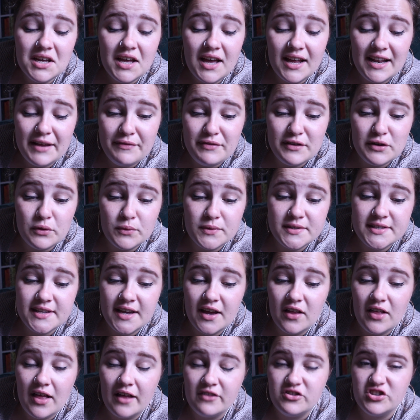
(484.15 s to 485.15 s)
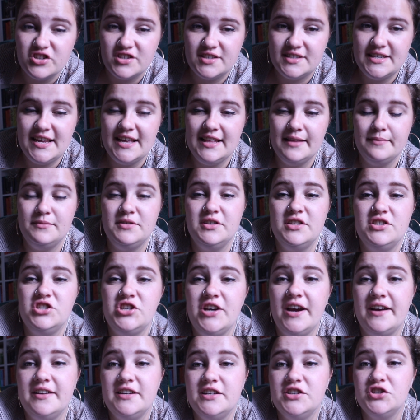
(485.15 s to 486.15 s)
And if they don't sell, I'll just take them to the
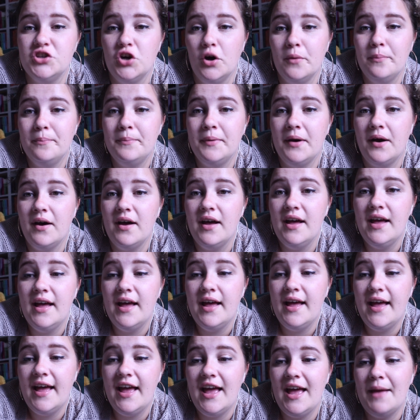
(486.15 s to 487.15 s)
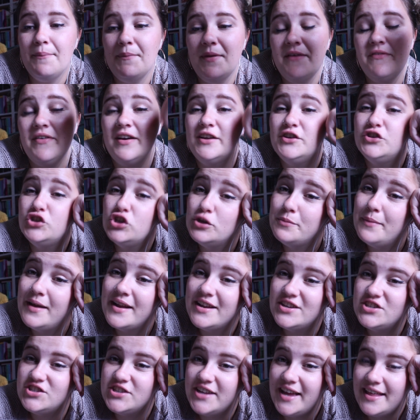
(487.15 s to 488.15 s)
charity shop. But if I do
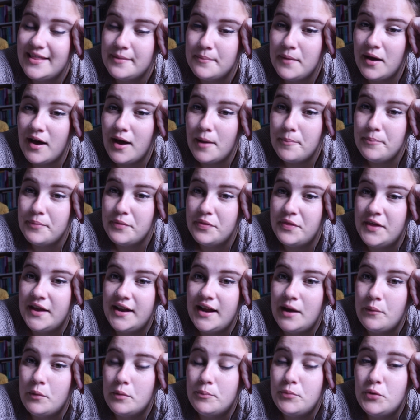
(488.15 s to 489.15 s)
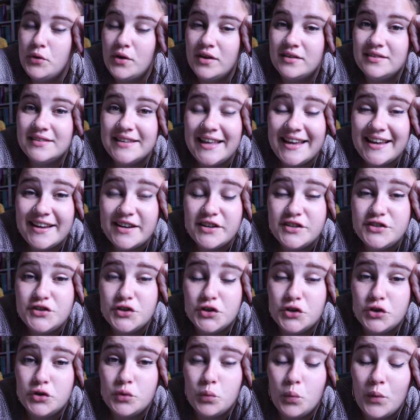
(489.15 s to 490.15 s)
manage to get them up, then I will put a link
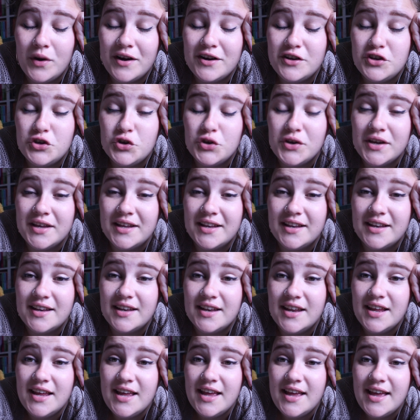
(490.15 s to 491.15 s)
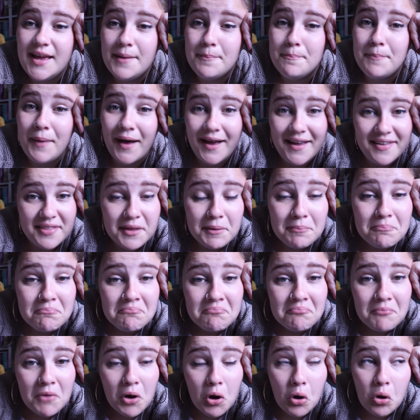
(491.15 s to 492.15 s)
to where you can buy them,
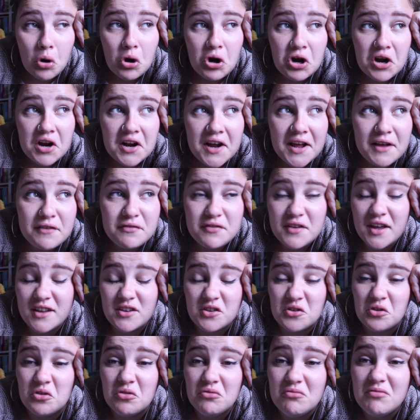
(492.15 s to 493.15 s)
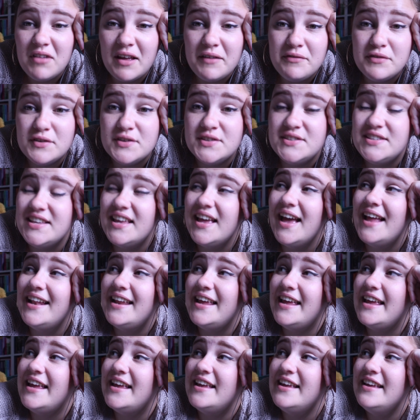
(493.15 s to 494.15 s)
or if you, I don't know, if you see
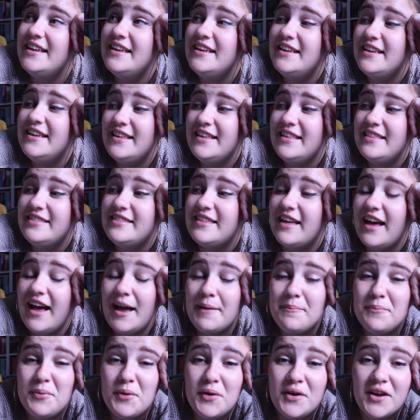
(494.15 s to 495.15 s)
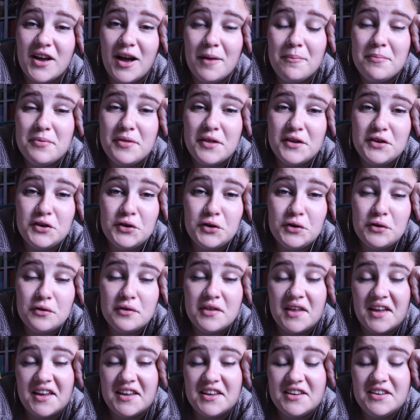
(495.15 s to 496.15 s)
any that I'm putting up that you
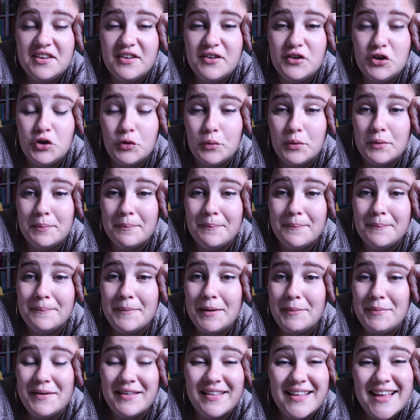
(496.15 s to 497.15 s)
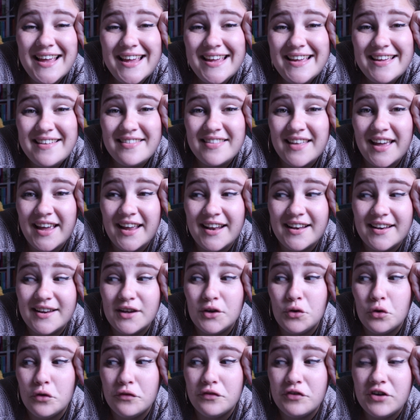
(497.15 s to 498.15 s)
think you would maybe like, then
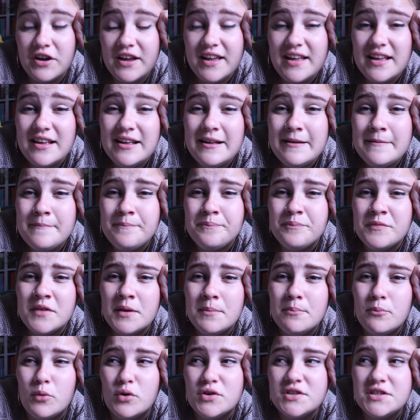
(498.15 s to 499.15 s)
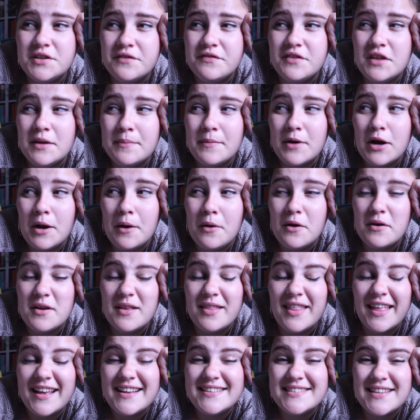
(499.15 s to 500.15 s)
go for it. Most of them are
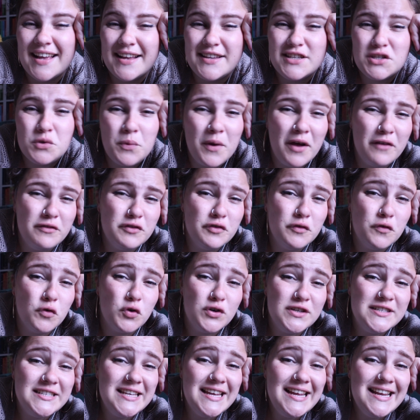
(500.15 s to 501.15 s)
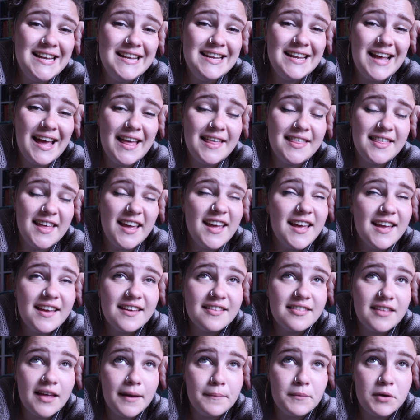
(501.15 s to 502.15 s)
like size 12 to 14, I think,
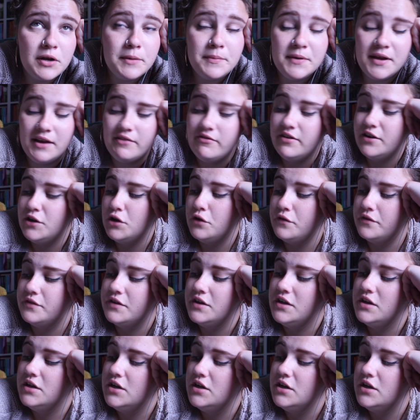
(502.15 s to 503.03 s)
that I'm going to be getting rid of.